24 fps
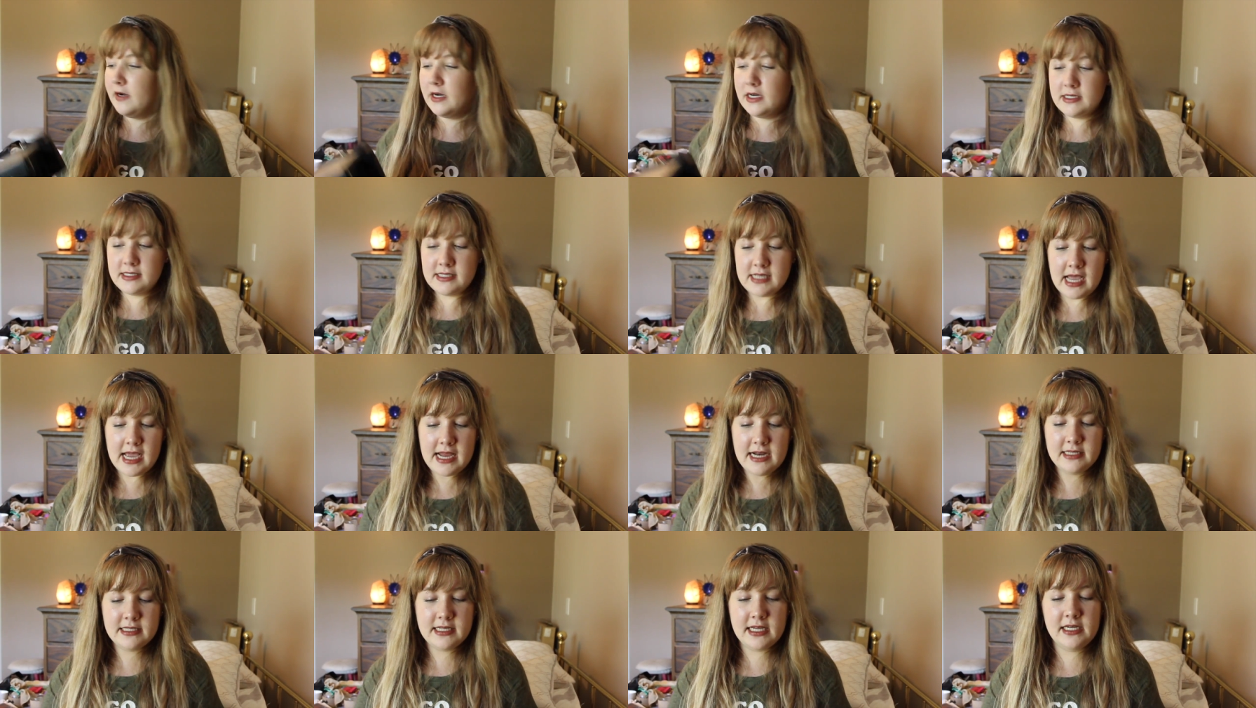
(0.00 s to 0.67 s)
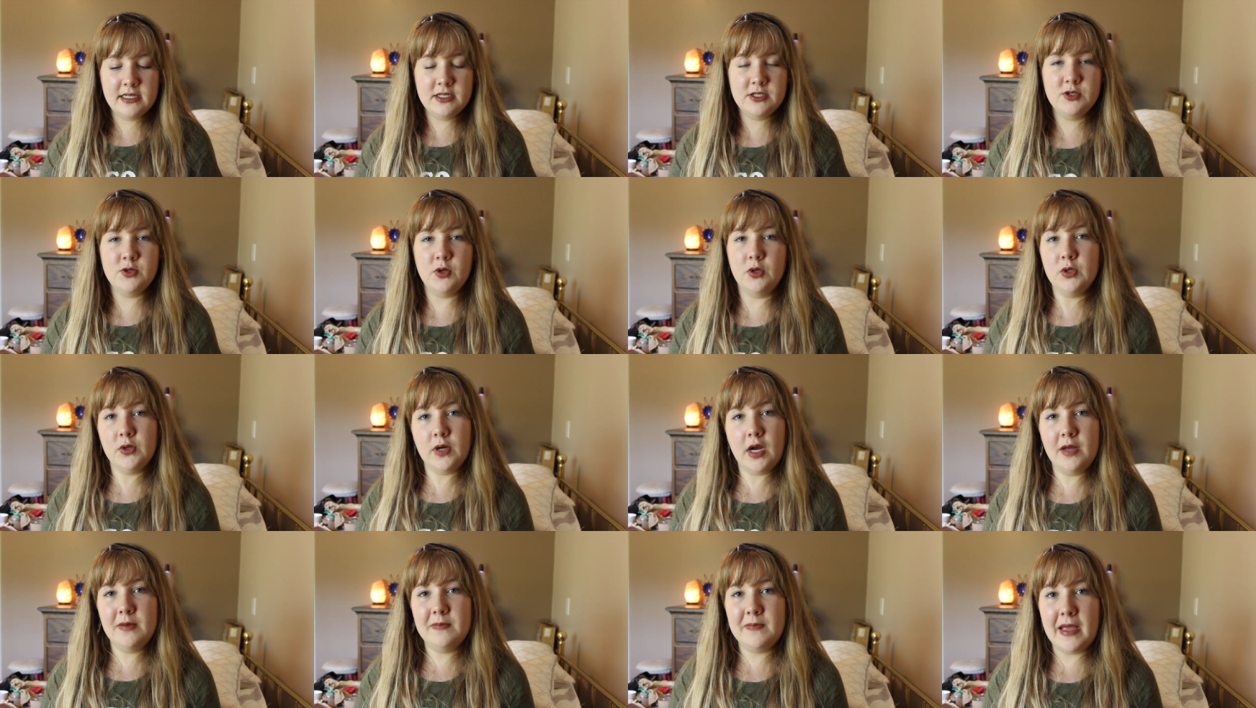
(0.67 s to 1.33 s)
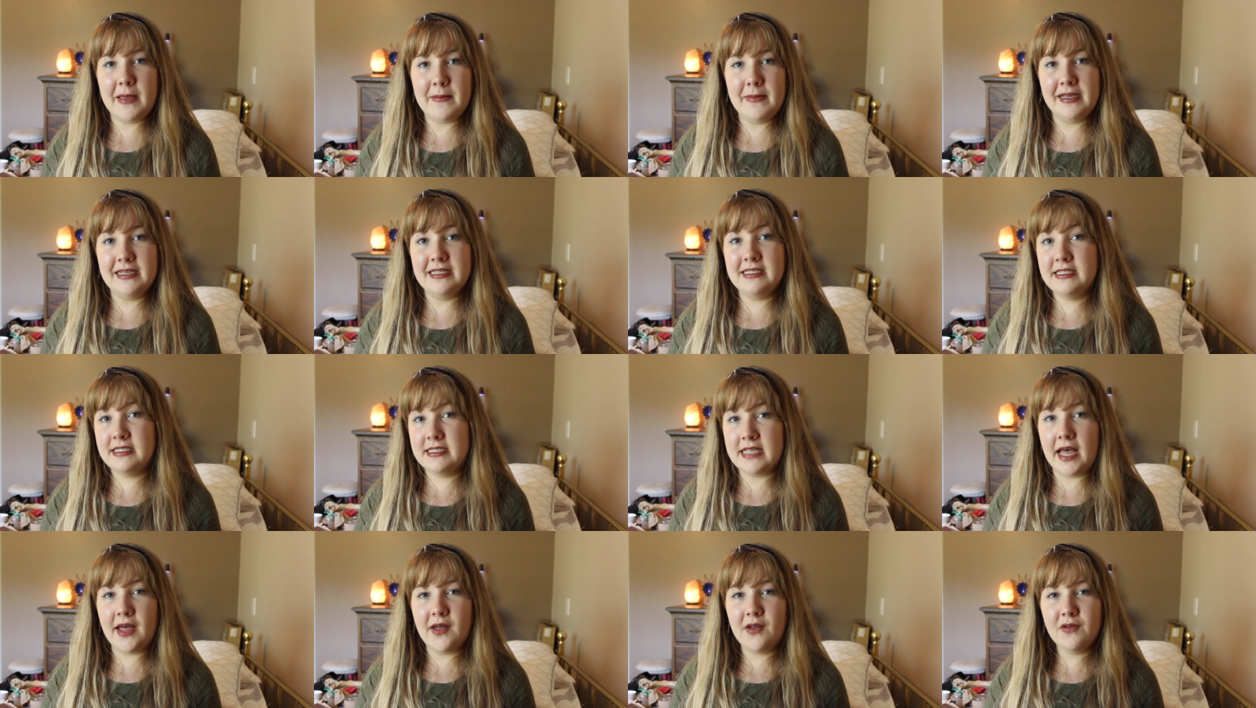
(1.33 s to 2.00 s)
first, I just kind of strolled around by
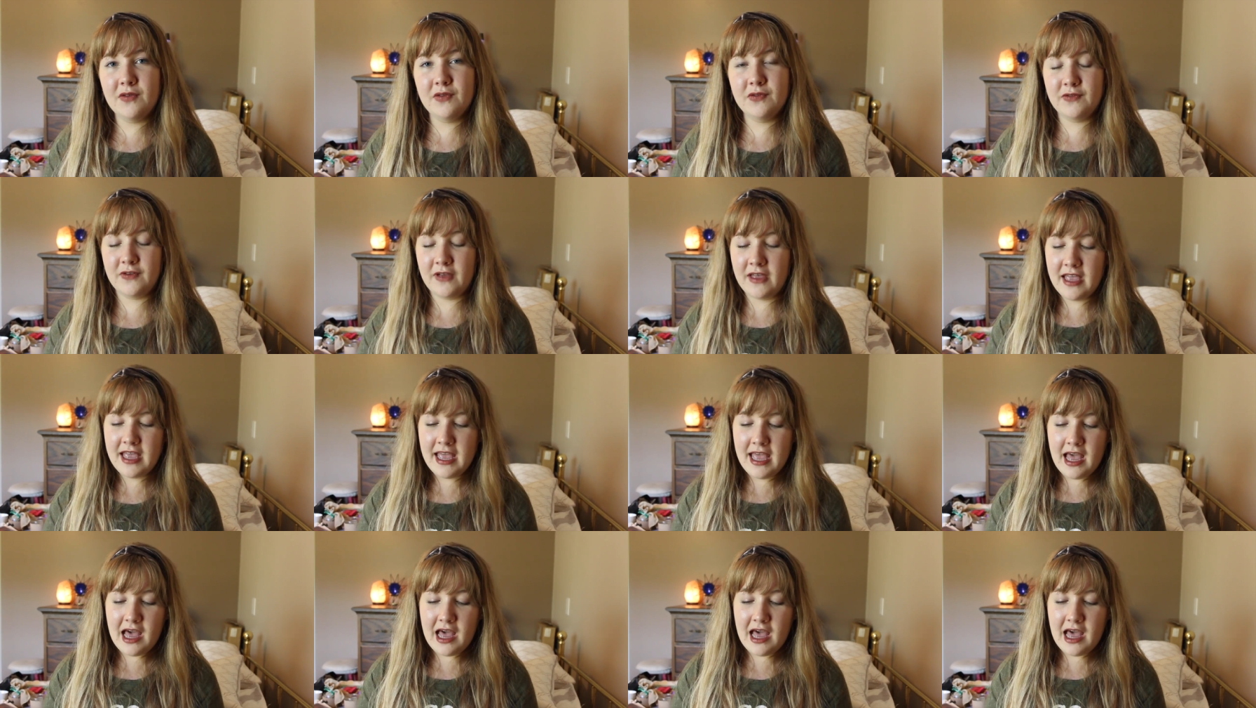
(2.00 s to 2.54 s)
myself,